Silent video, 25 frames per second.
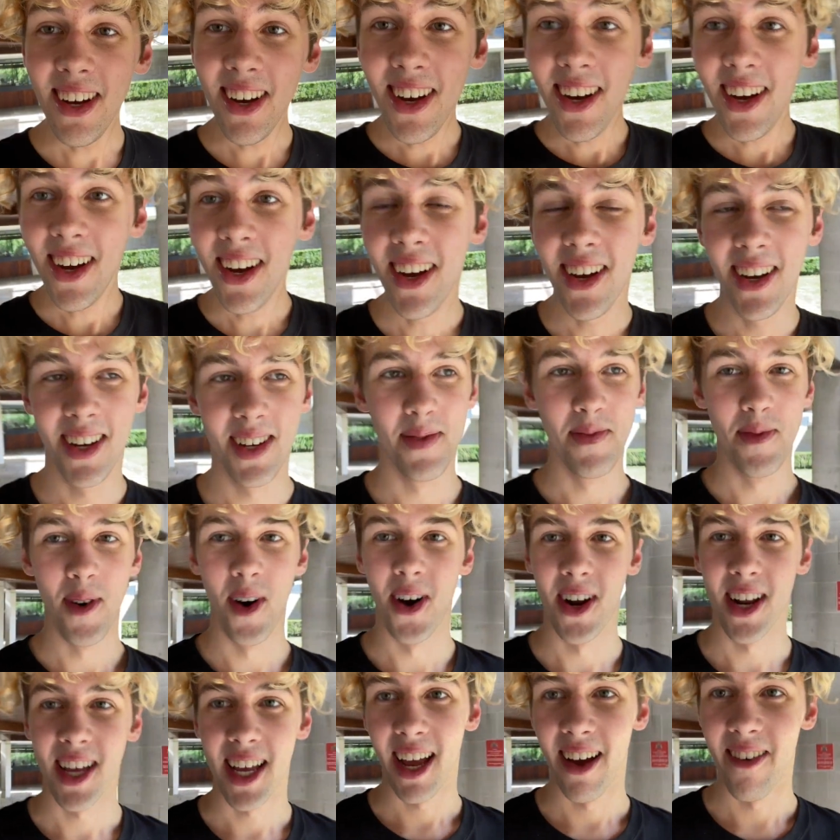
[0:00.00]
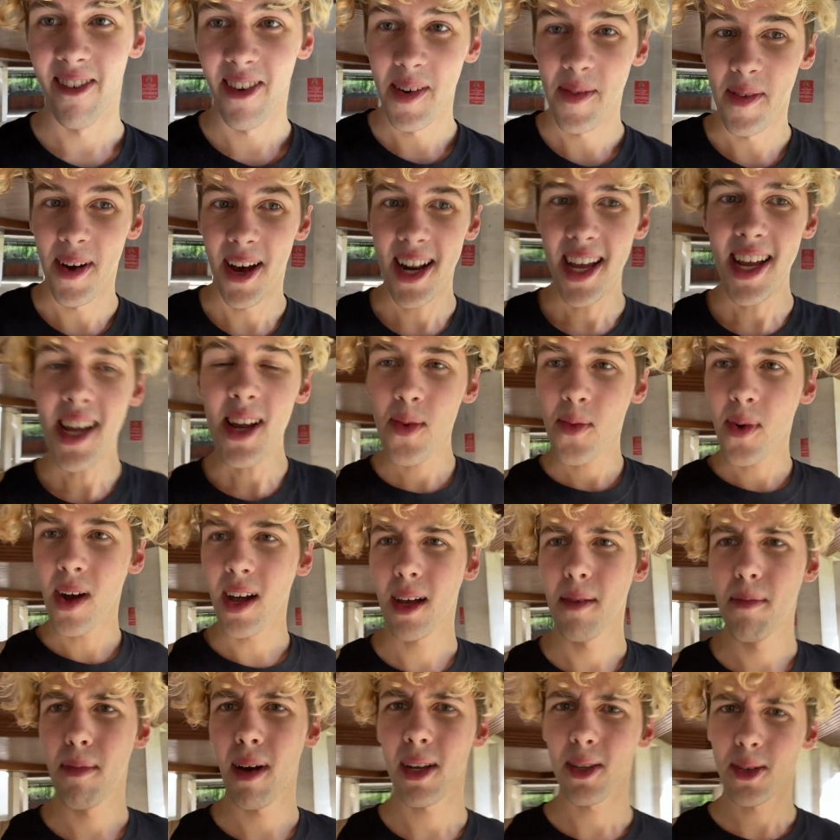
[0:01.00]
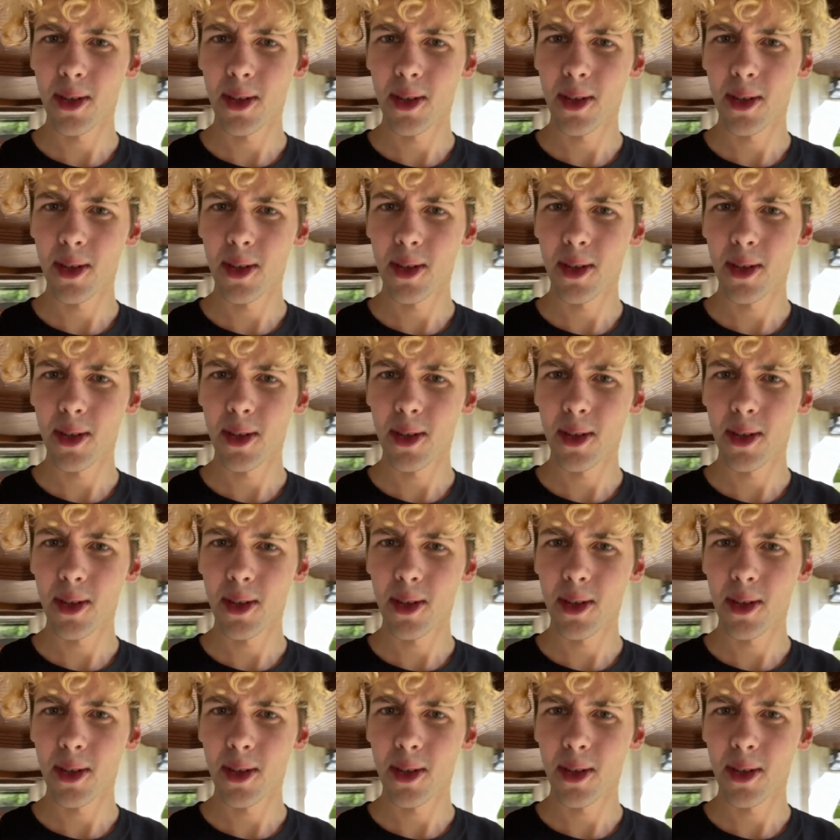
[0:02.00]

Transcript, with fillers: Good morning everybody, welcome back